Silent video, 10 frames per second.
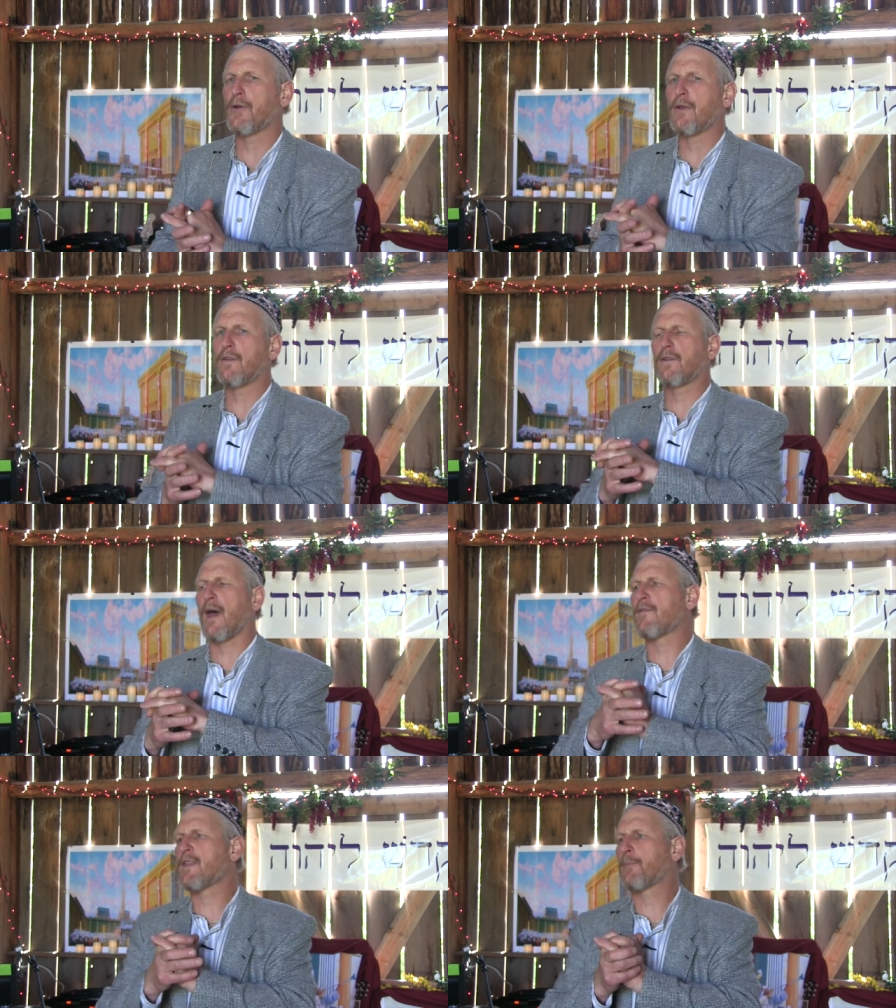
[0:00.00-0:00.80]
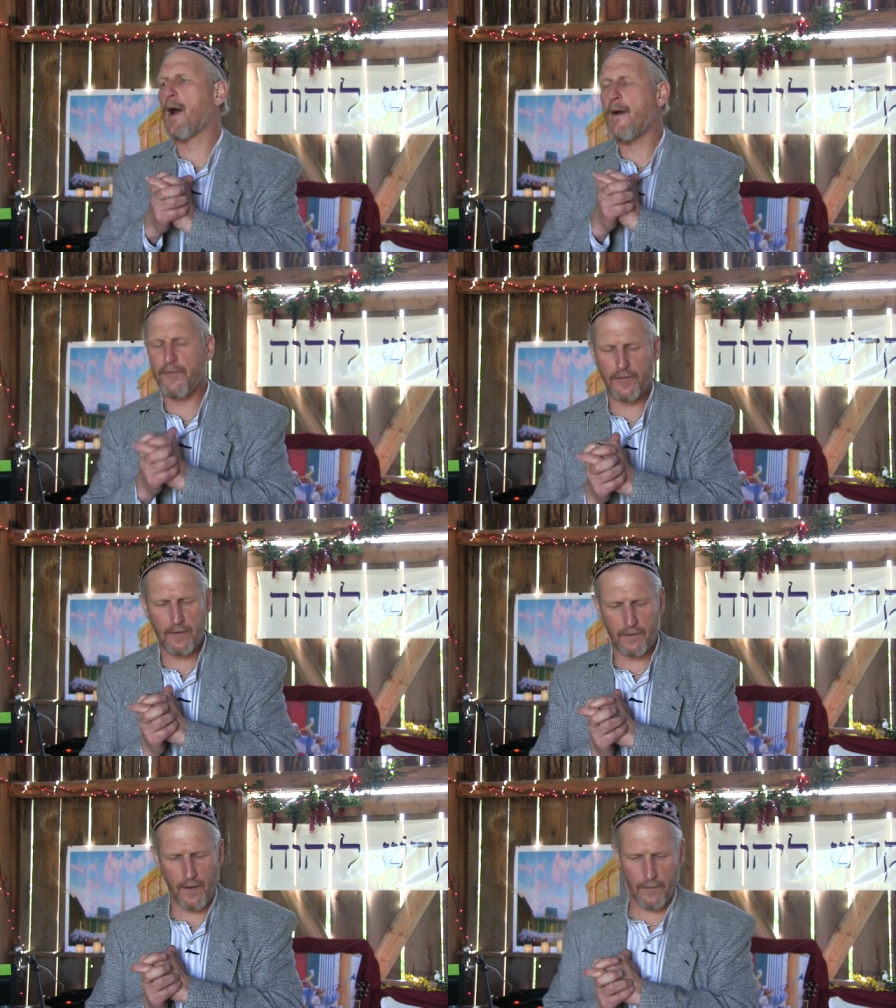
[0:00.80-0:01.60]
37, the
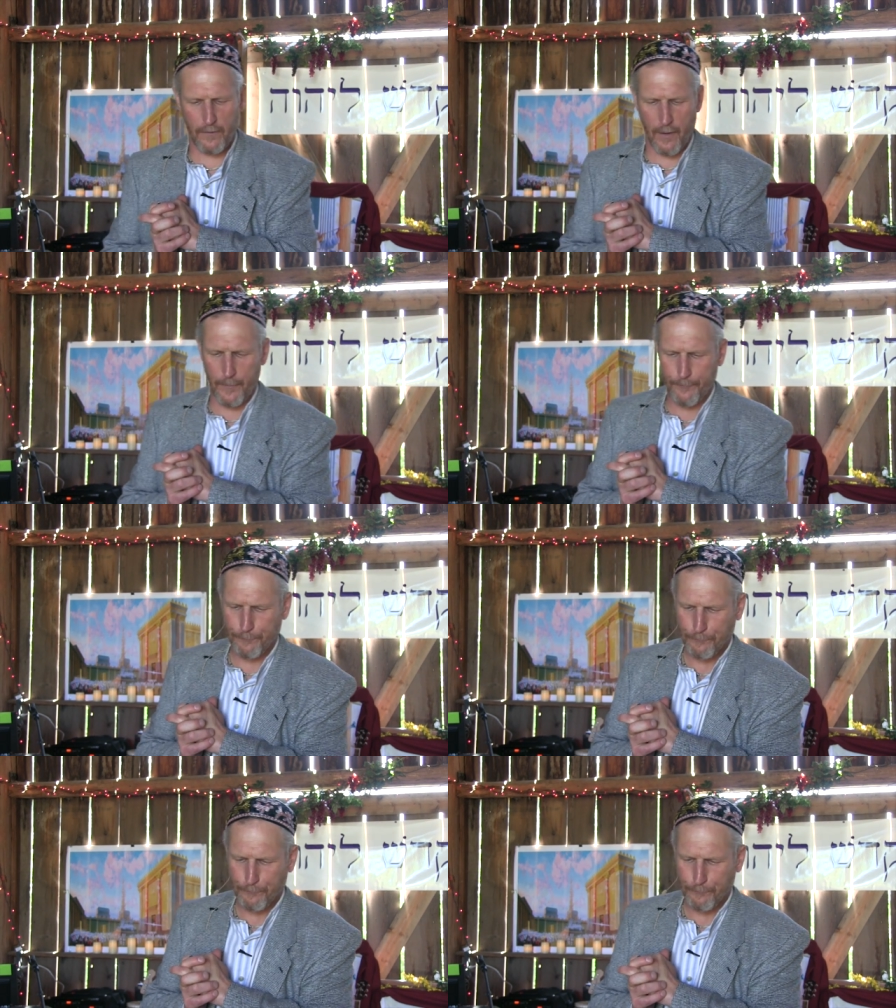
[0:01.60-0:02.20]
prophecy says there.